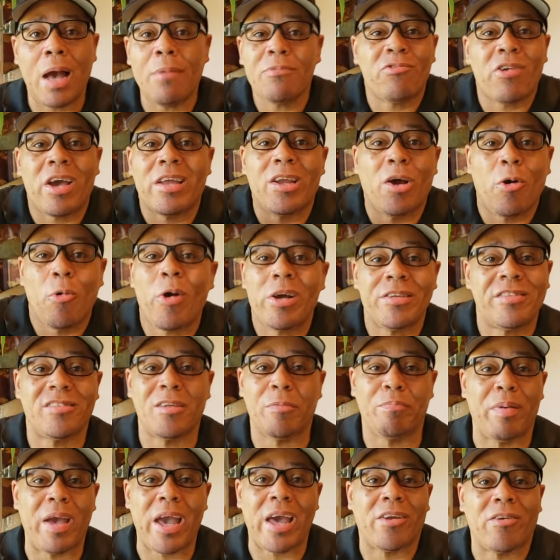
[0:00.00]
I'm trying to hoist
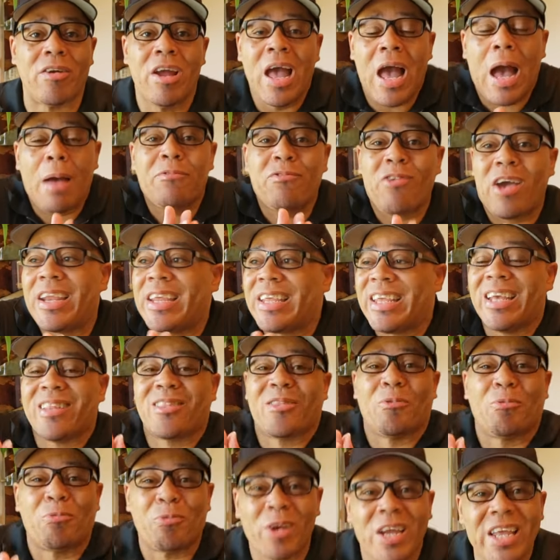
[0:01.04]
the banner. I'm trying to
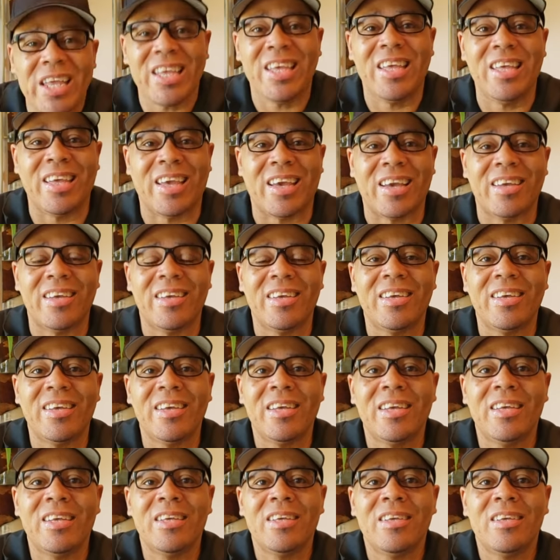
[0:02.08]
get the
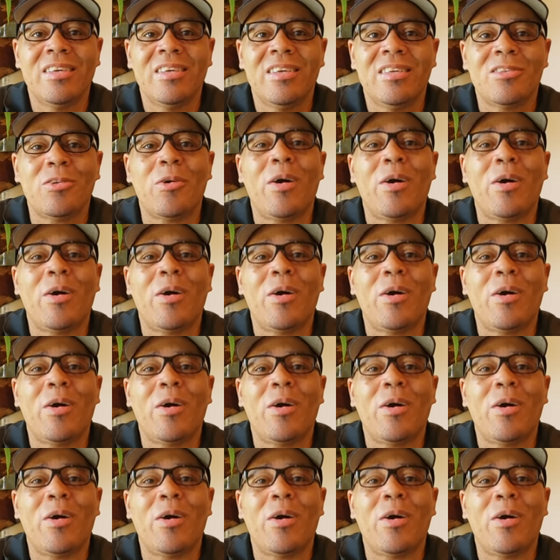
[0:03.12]
ring.